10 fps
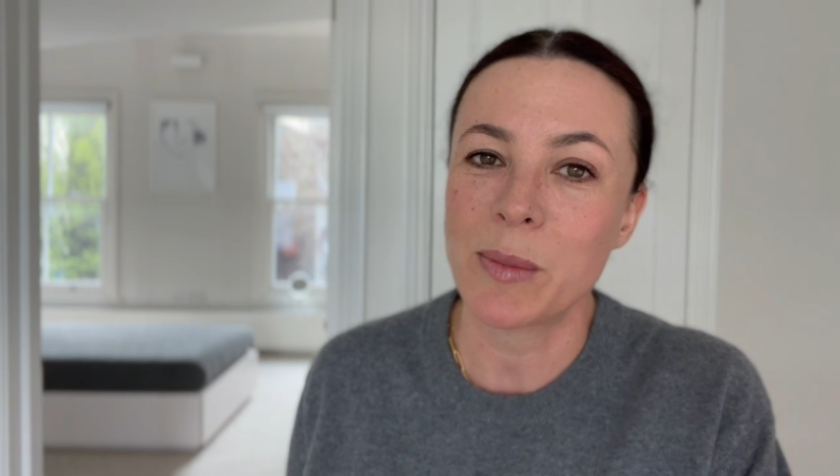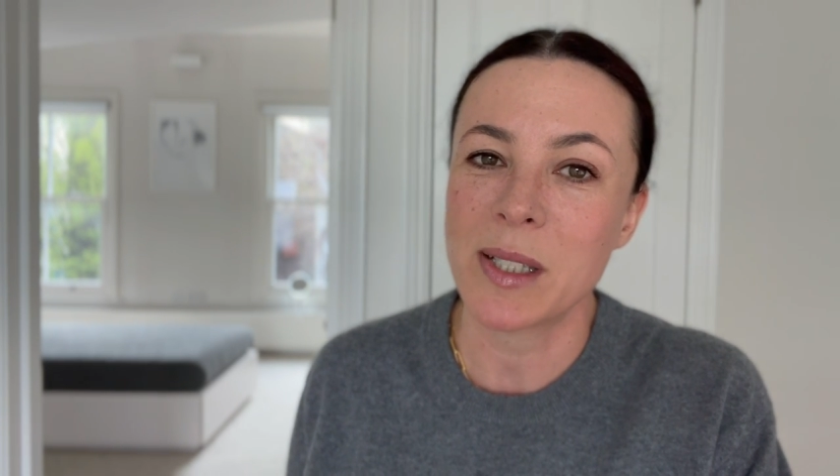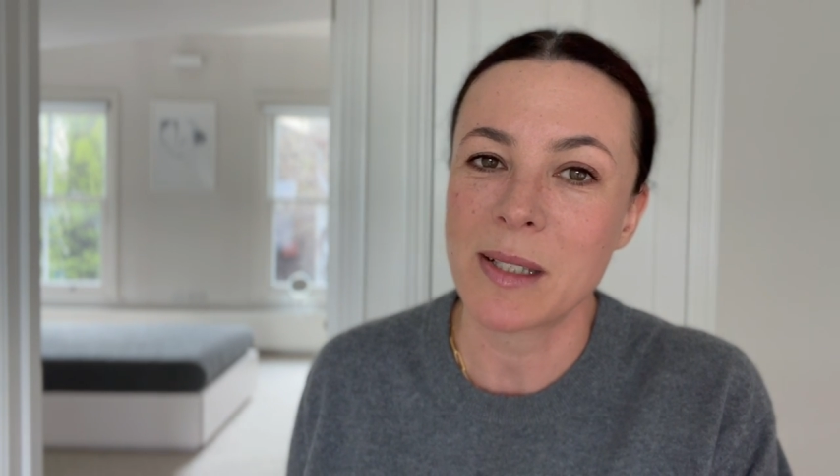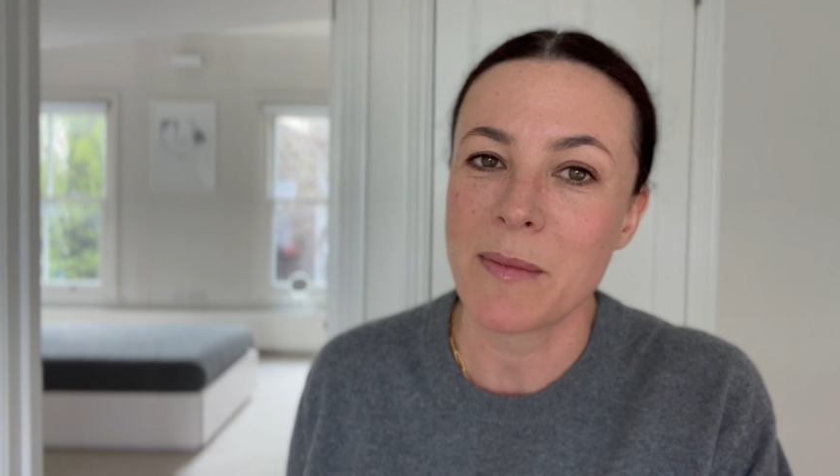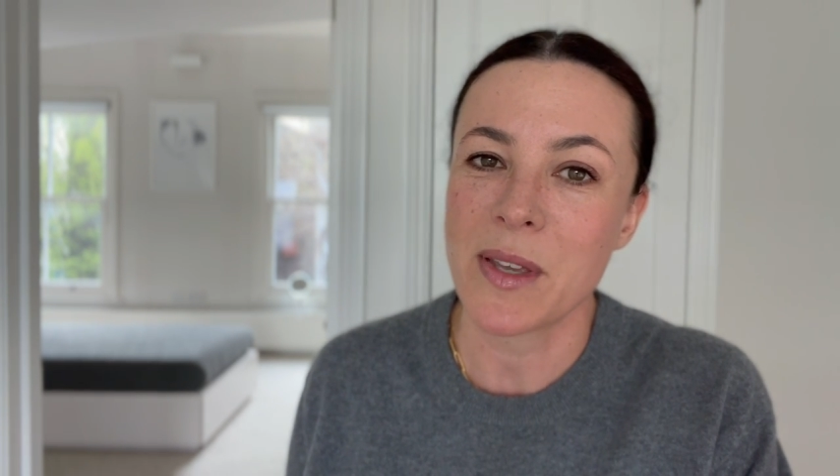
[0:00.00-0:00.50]
be
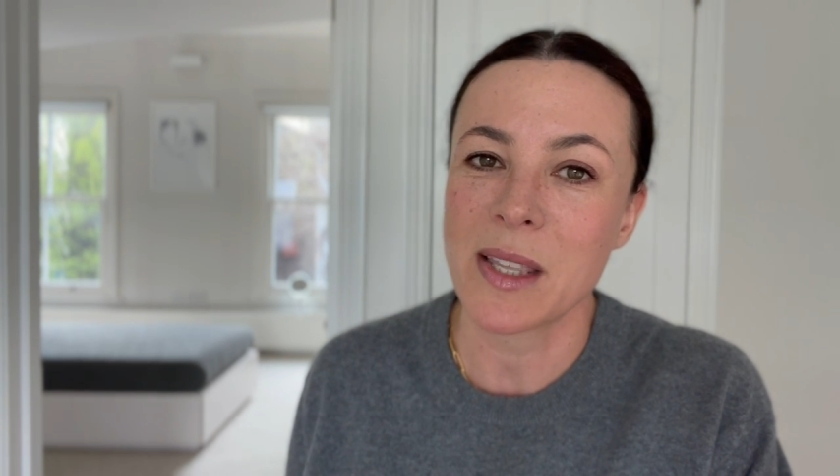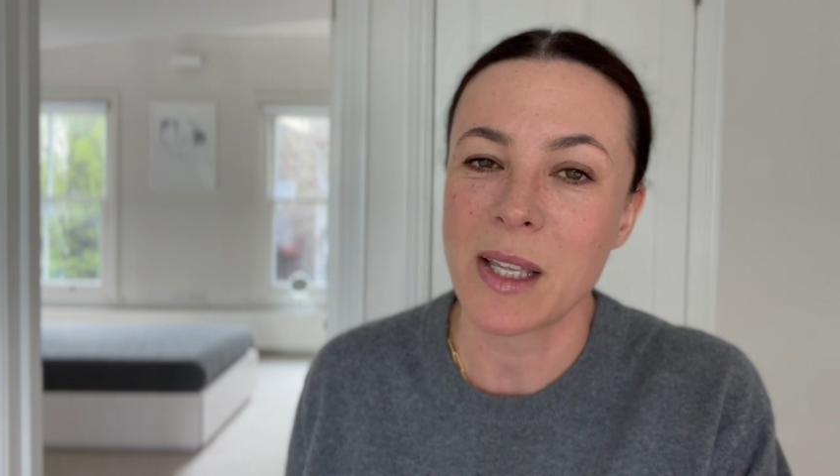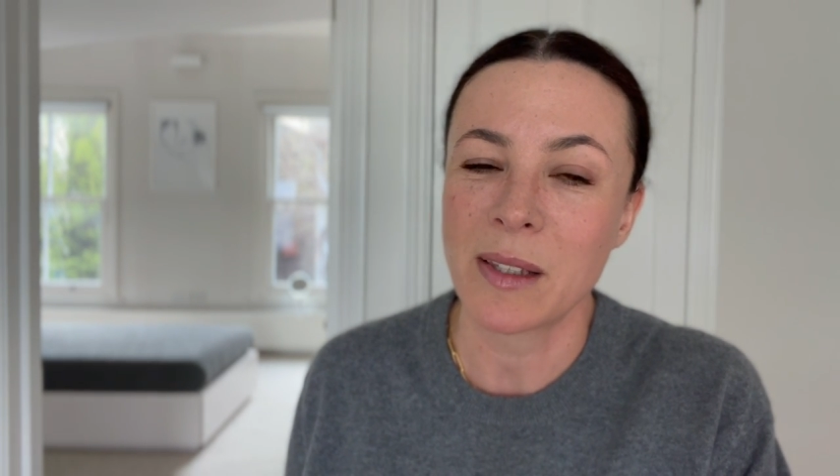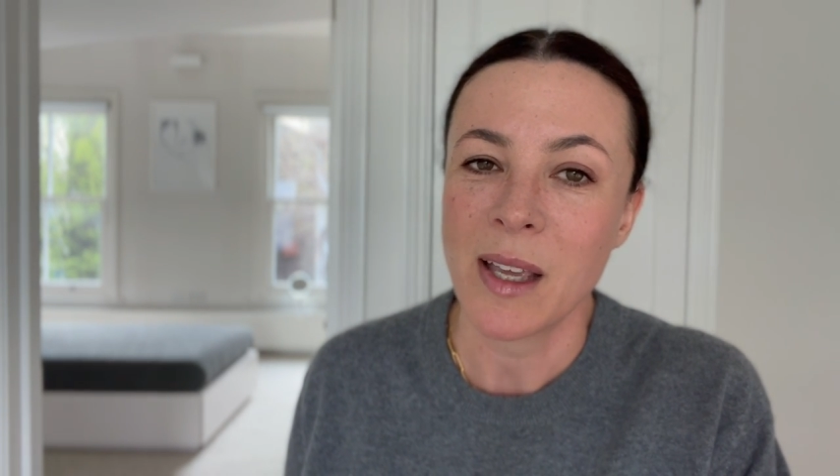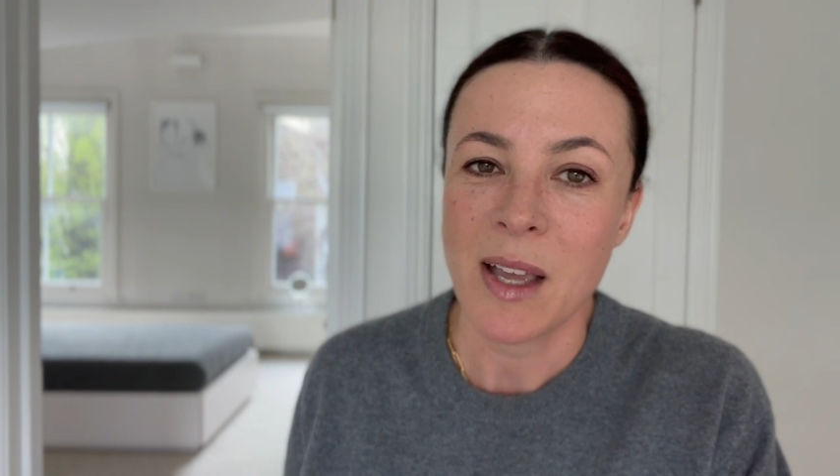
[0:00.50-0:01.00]
something
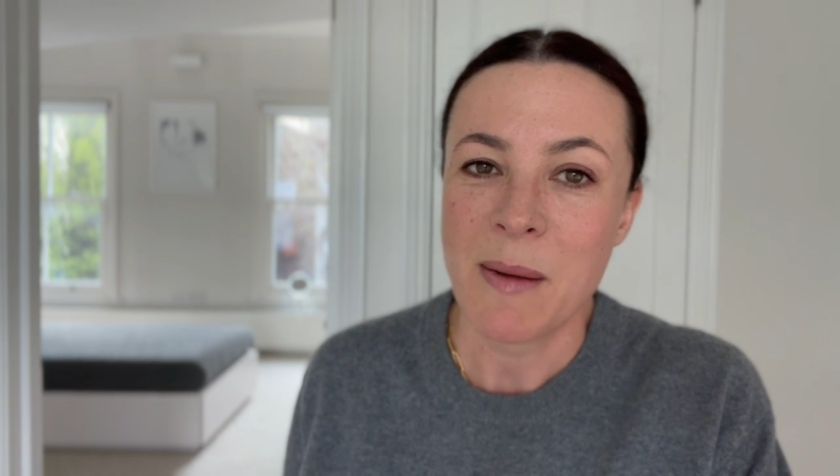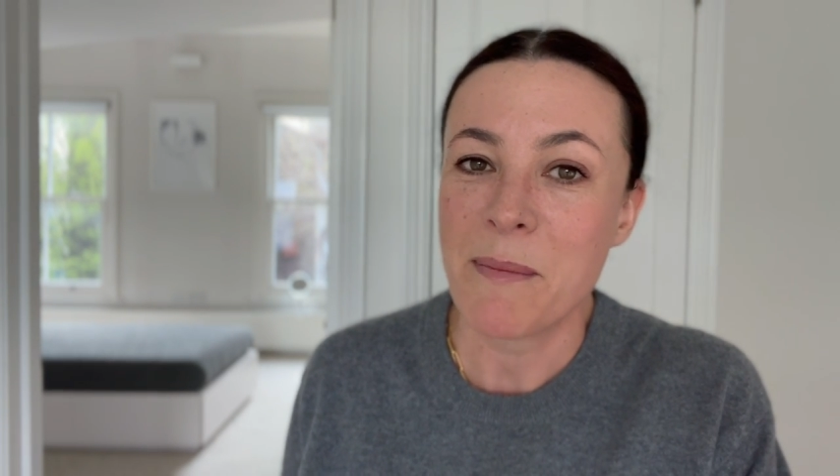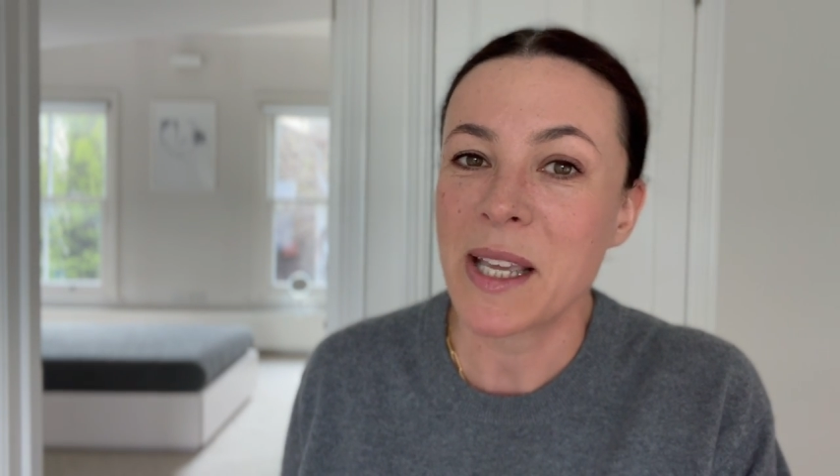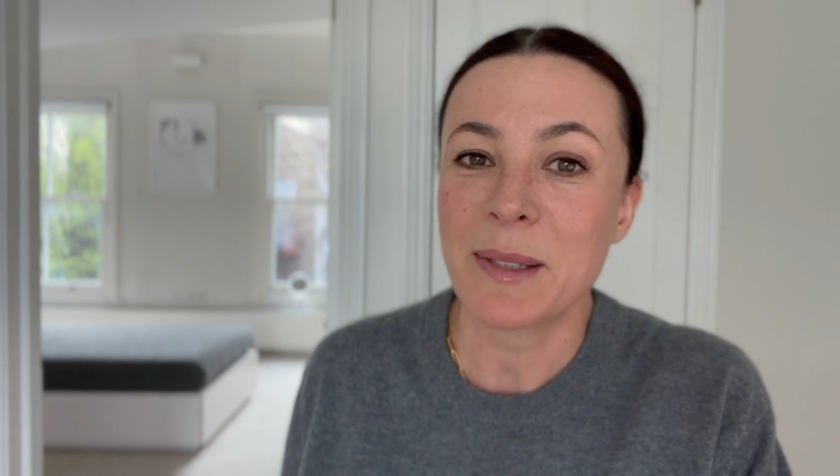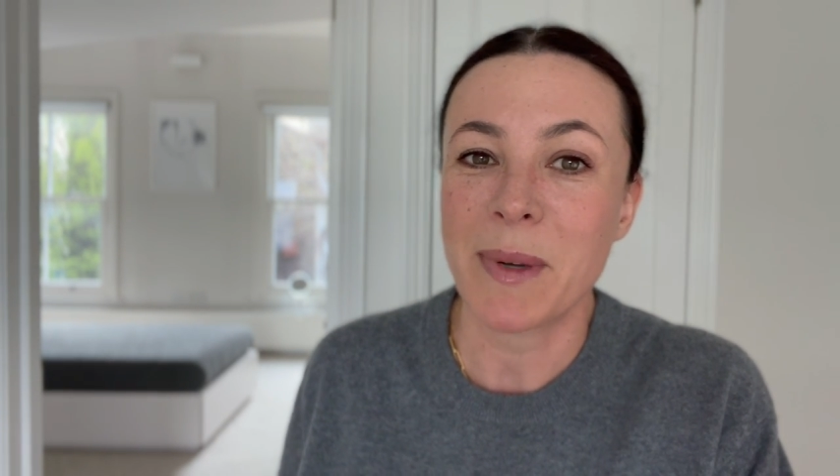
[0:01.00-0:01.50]
that
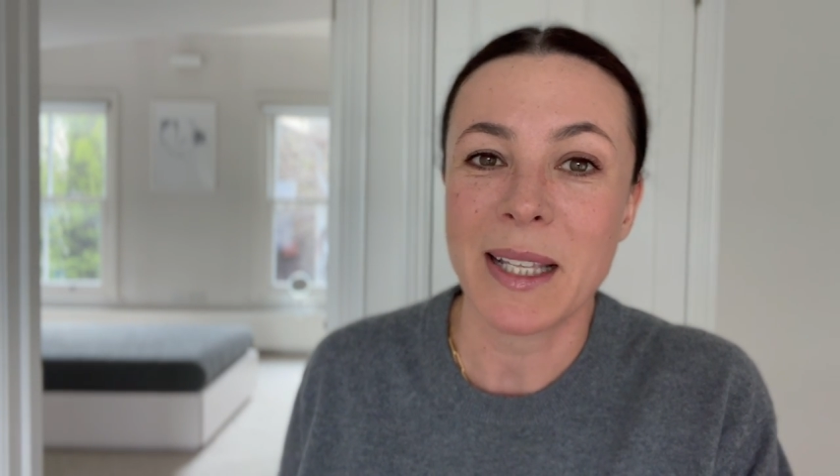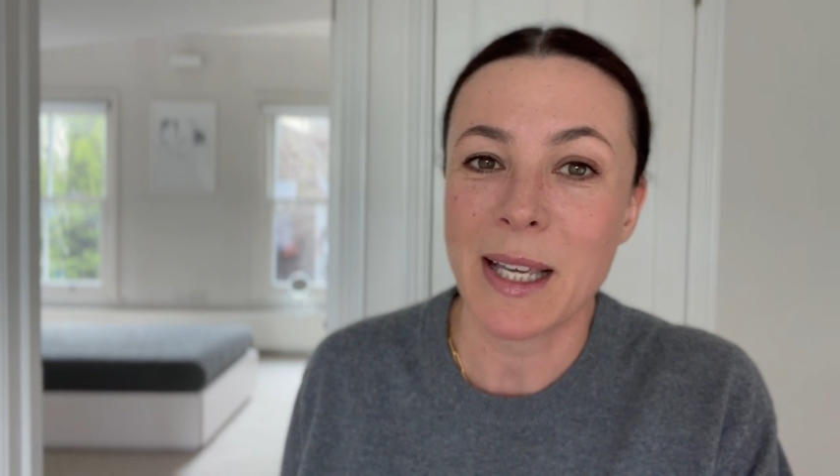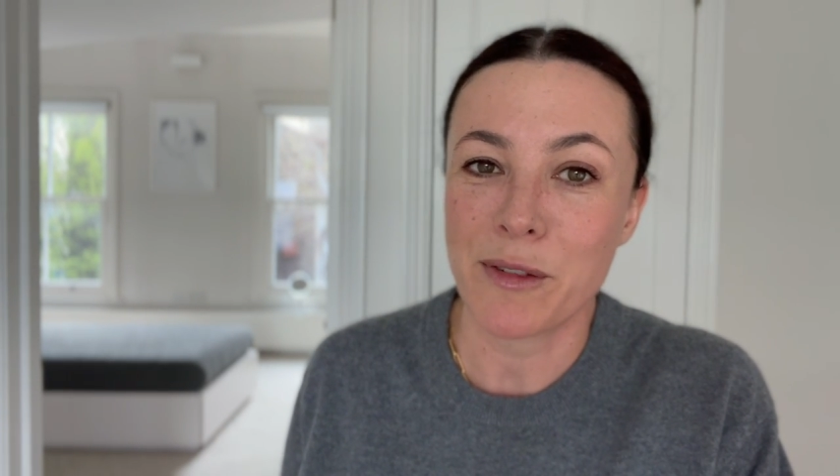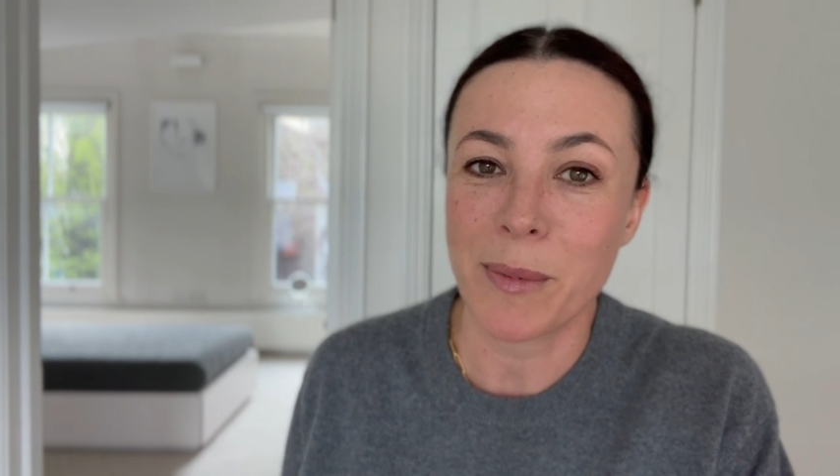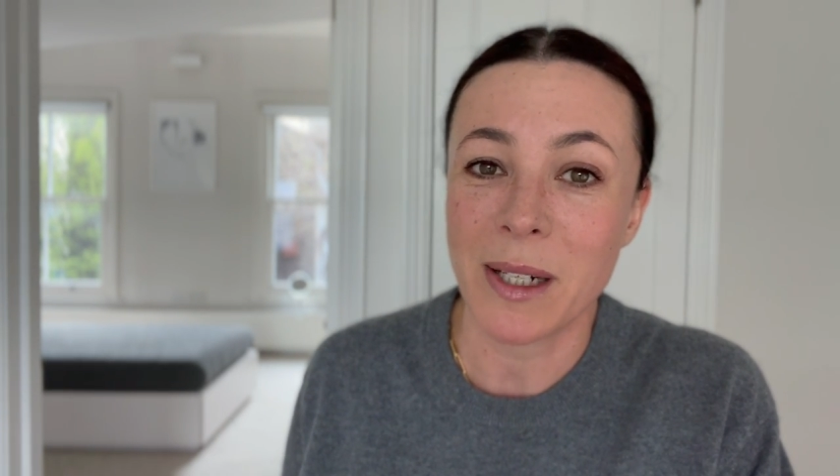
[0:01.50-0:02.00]
makes my
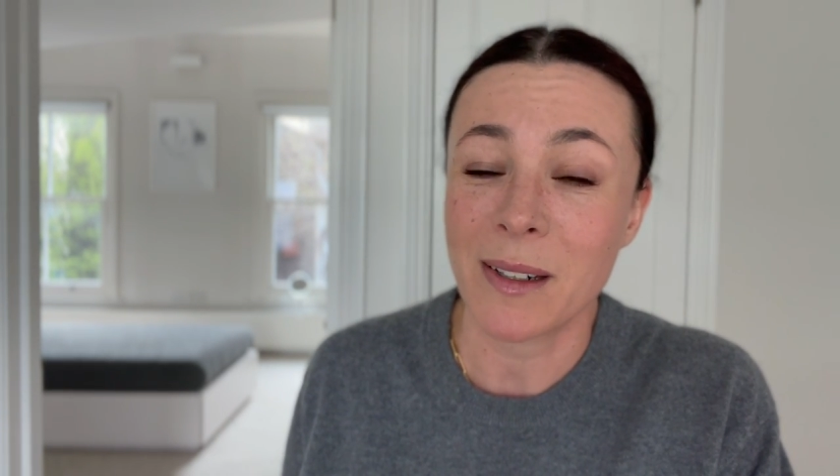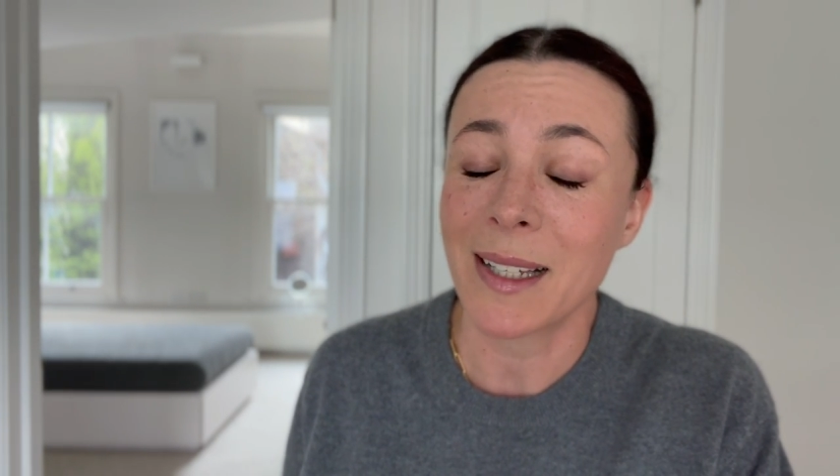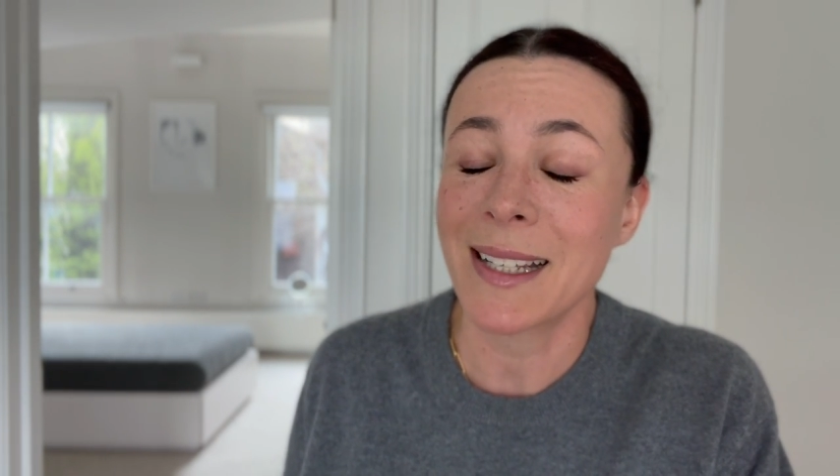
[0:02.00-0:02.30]
life better?